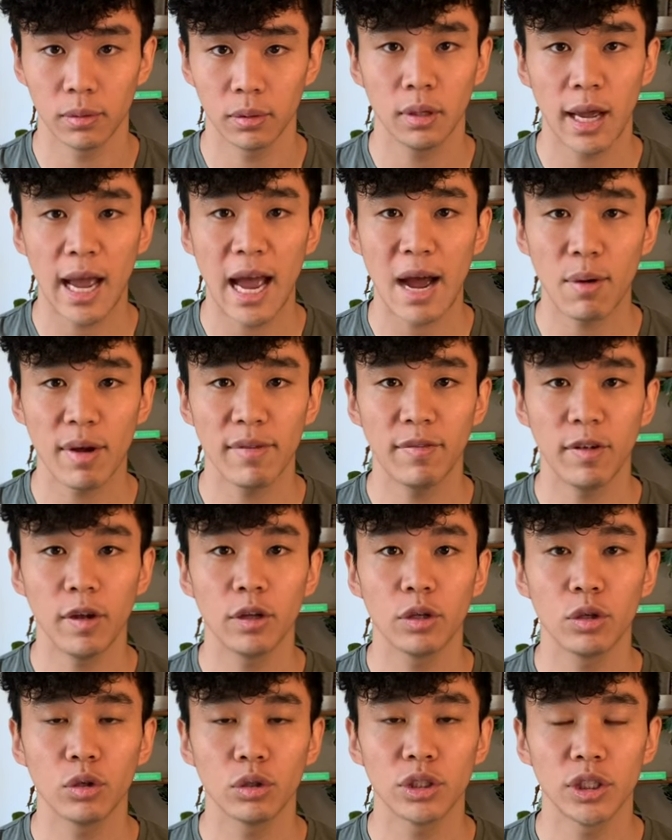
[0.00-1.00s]

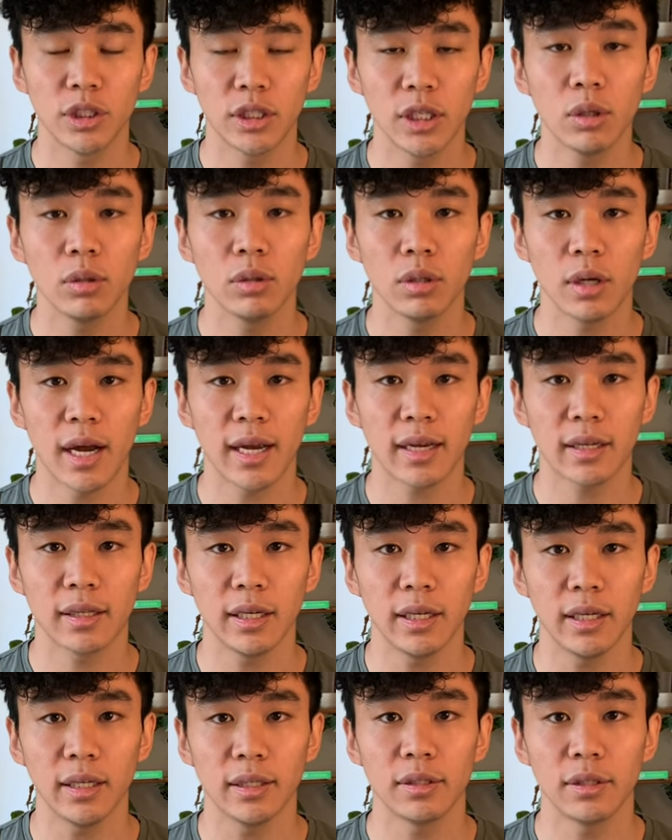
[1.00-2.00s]
However, you're still
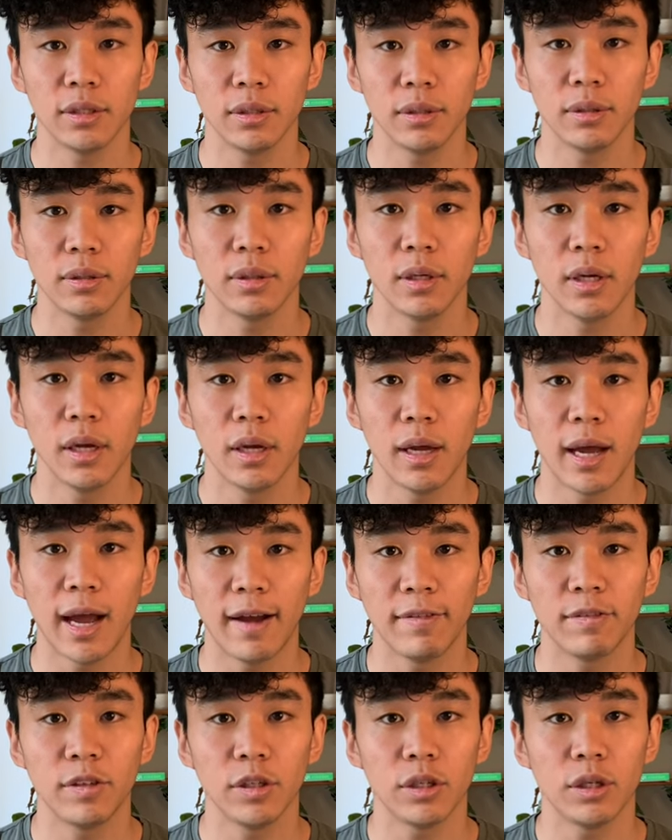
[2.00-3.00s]
likely to
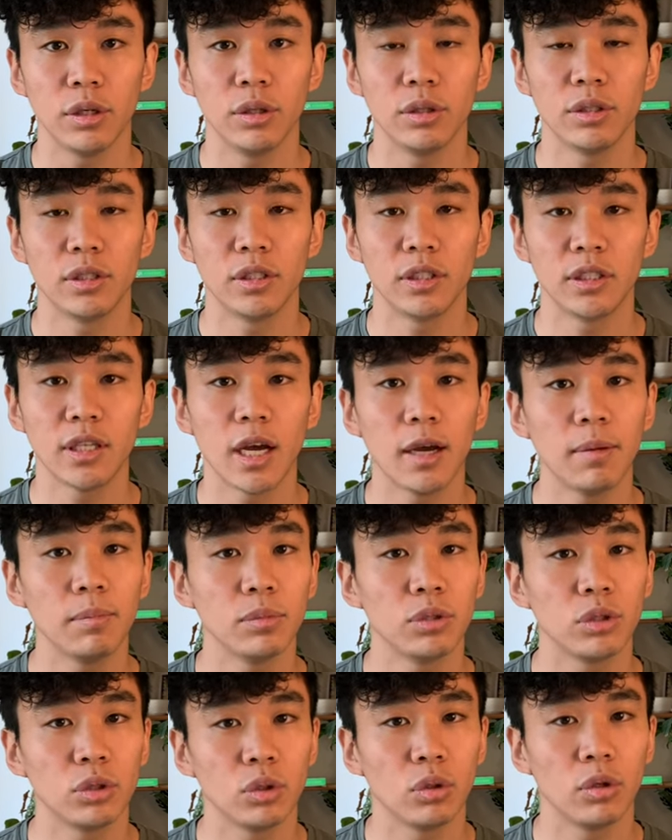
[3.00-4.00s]
have to use some
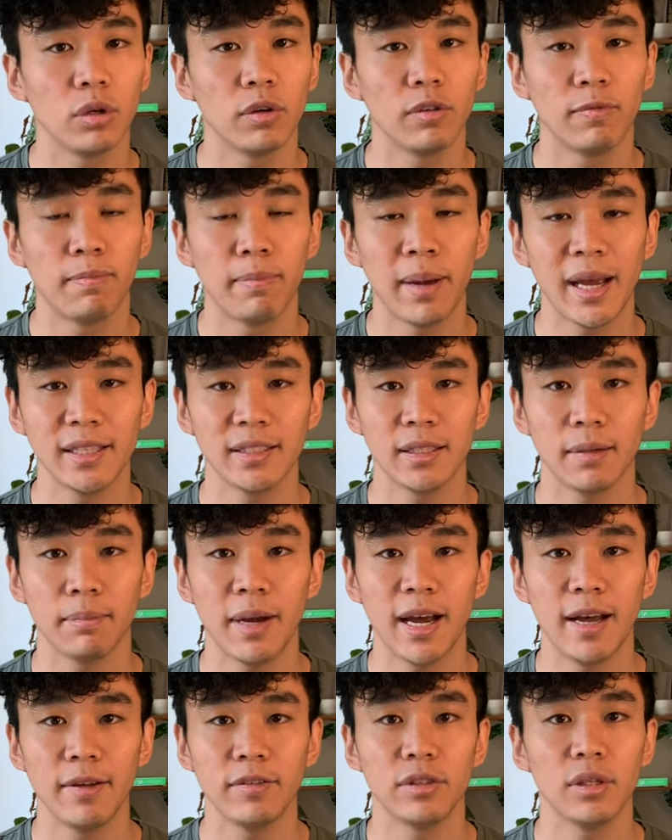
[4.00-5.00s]
sort of basic
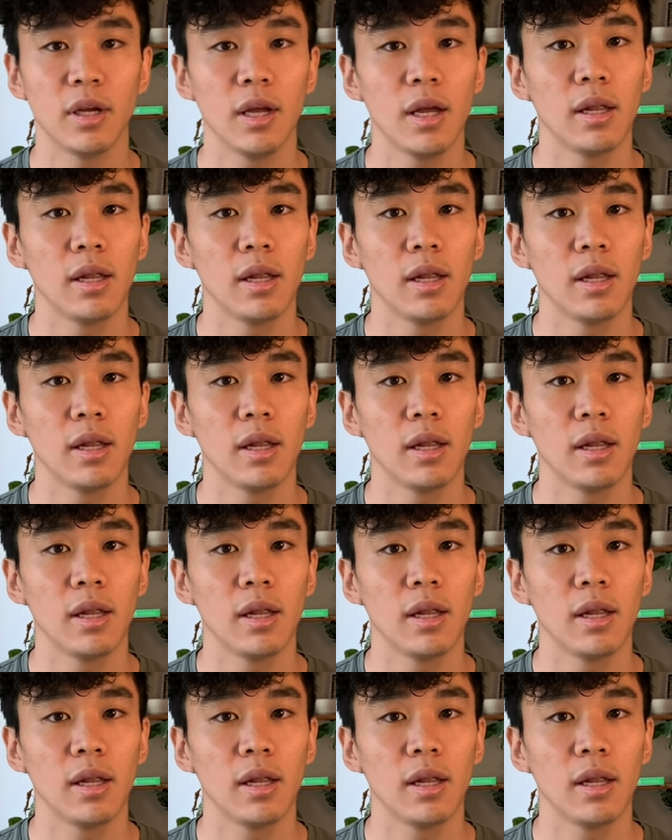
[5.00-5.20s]
maths